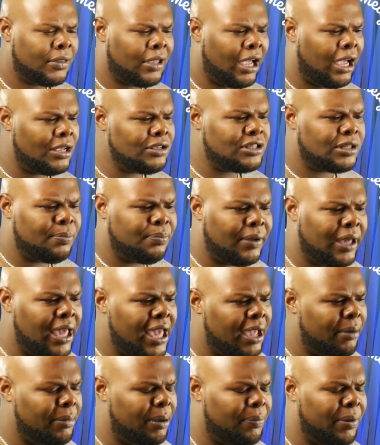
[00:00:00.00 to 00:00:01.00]
I used to
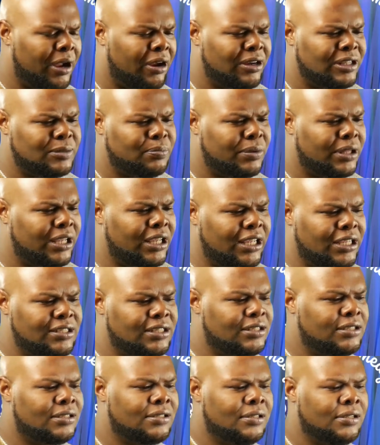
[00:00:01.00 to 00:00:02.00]
beg my parents, please.
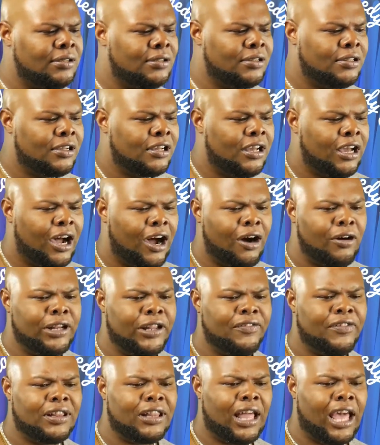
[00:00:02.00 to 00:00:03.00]
I don't
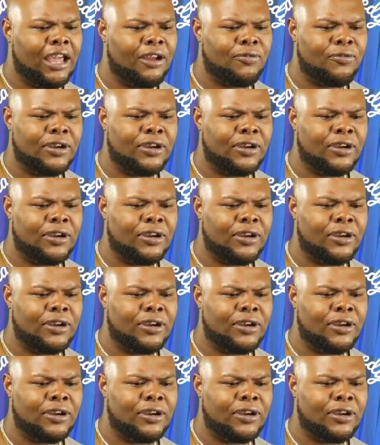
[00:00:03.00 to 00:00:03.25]
even like